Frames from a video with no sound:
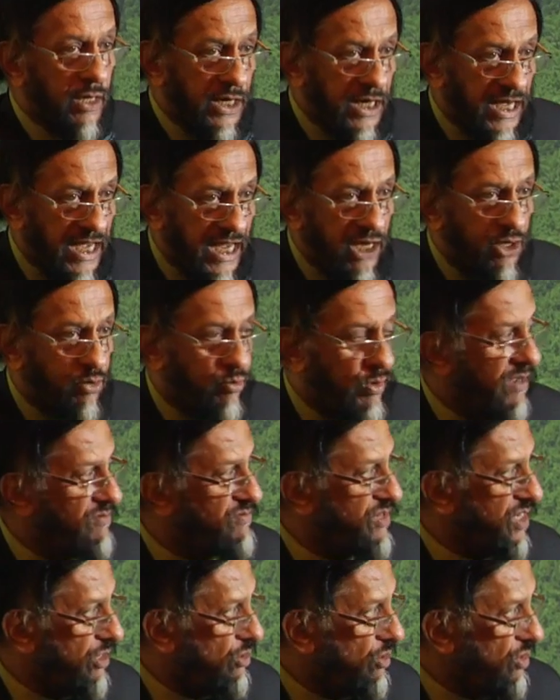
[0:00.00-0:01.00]
Heat
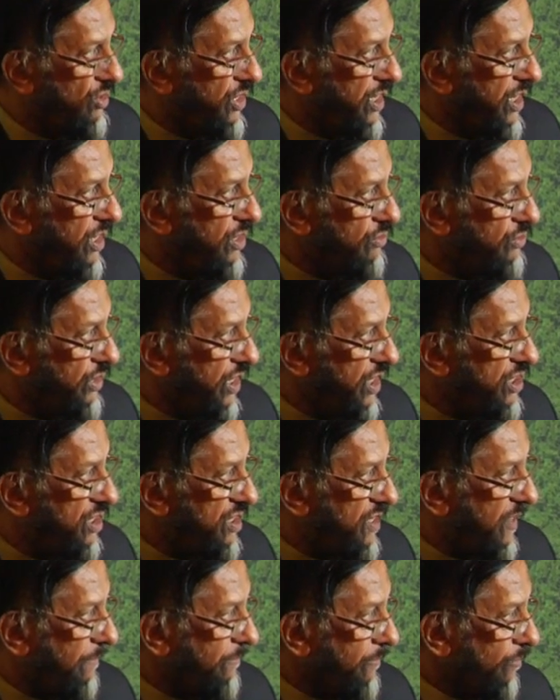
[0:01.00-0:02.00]
waves are on the increase.